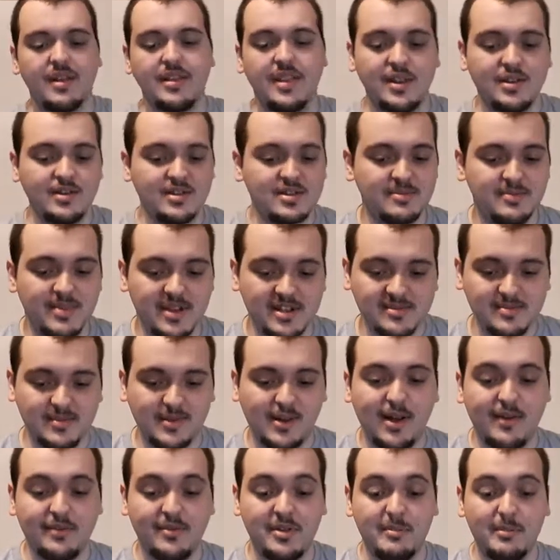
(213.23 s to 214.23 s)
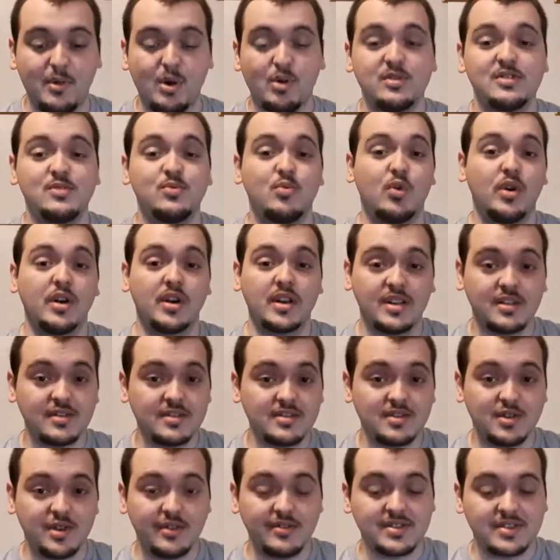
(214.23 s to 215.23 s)
that used to piss me off the most working the
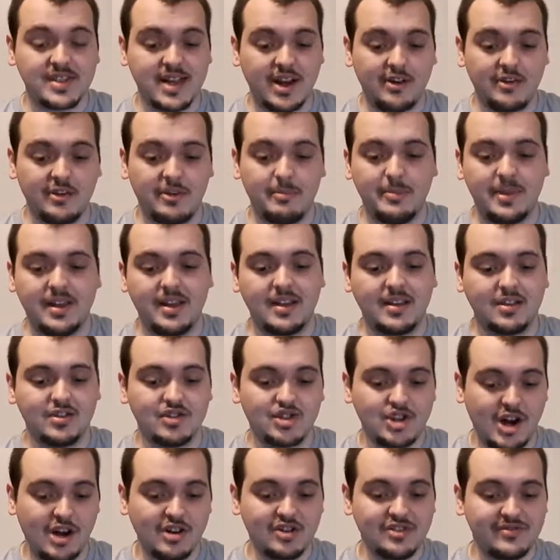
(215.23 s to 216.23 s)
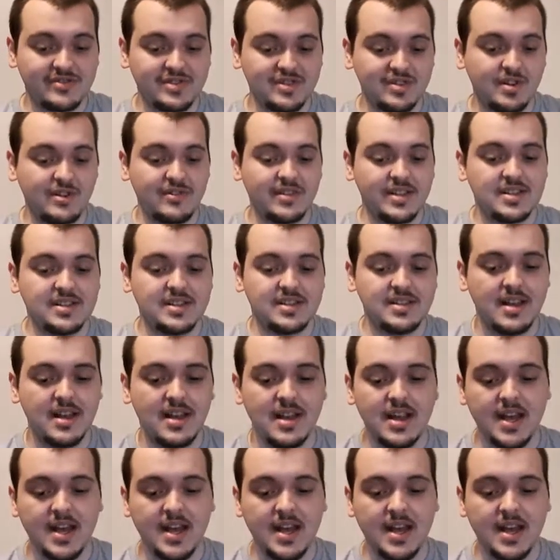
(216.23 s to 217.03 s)
service counter and being in charge of service.